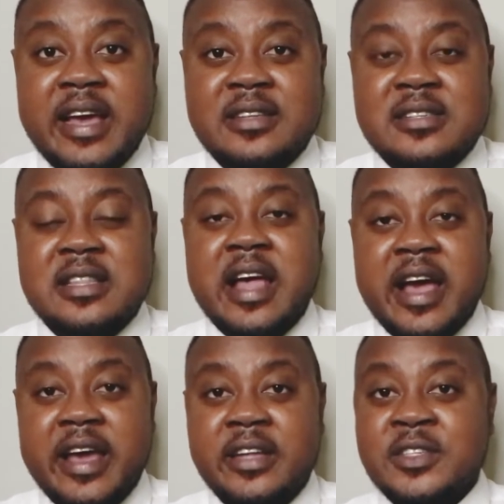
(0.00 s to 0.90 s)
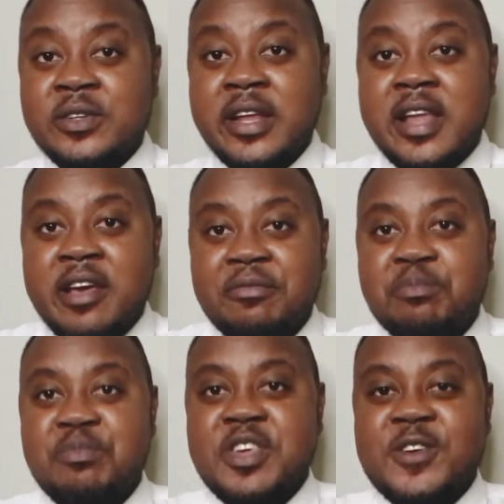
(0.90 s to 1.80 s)
Slide to the left,
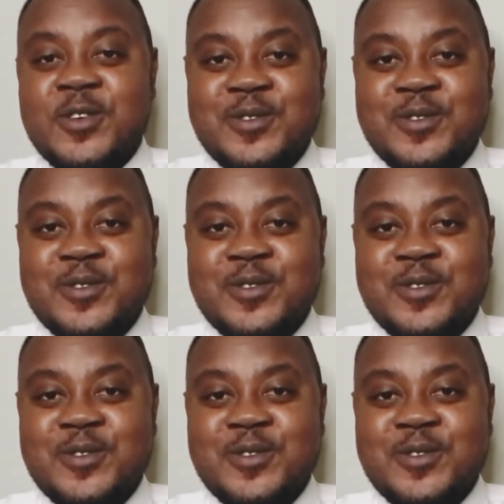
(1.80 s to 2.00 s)
pew,